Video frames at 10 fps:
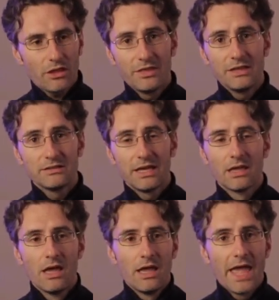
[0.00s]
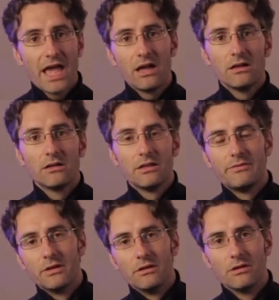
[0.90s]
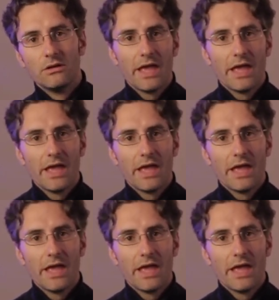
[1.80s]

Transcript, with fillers: things like elephant,